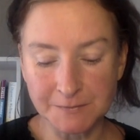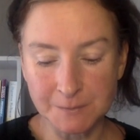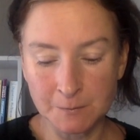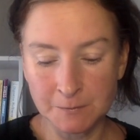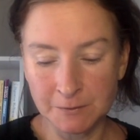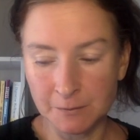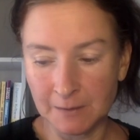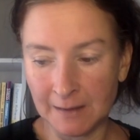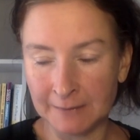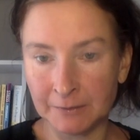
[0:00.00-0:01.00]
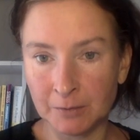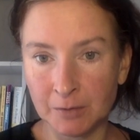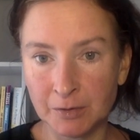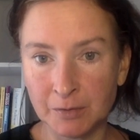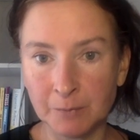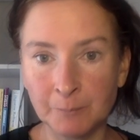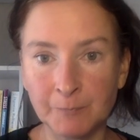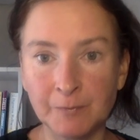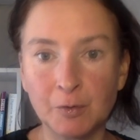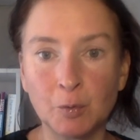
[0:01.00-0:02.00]
so you can
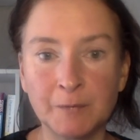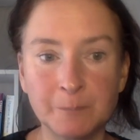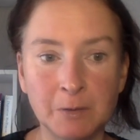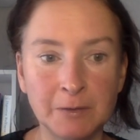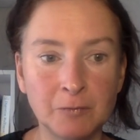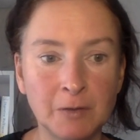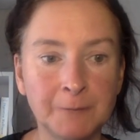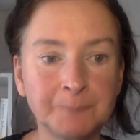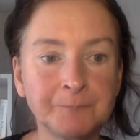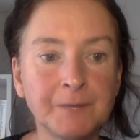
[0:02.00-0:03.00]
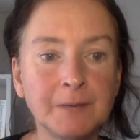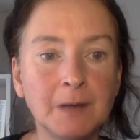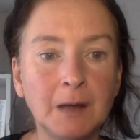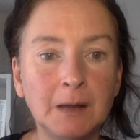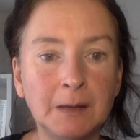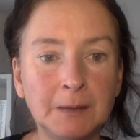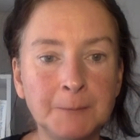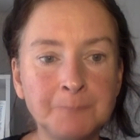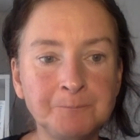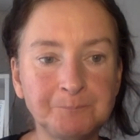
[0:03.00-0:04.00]
always buy your
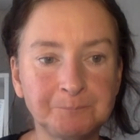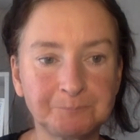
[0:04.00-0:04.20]
own.